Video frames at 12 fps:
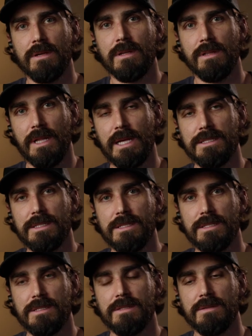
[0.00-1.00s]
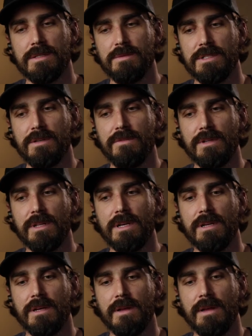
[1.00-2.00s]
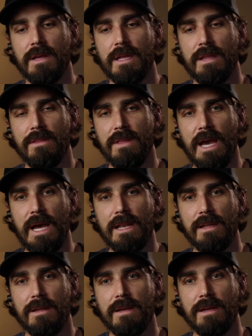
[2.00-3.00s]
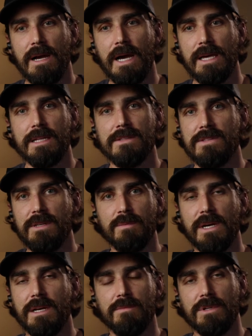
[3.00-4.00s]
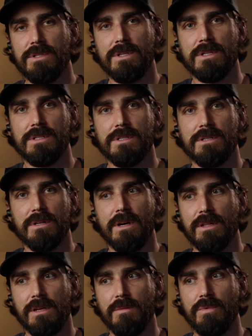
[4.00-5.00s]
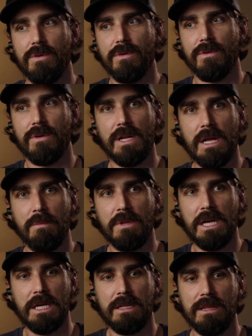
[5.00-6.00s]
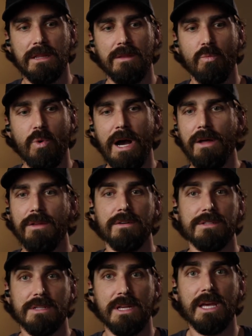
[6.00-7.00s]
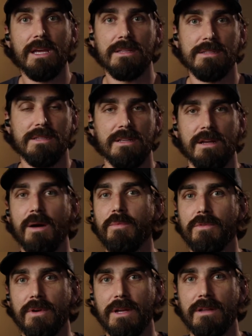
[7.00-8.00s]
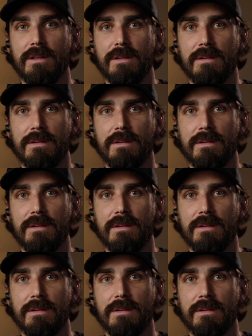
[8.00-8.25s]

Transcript: lenses specifically, that I can see my images on the computer and I'm like, wow, there's an instant upgrade.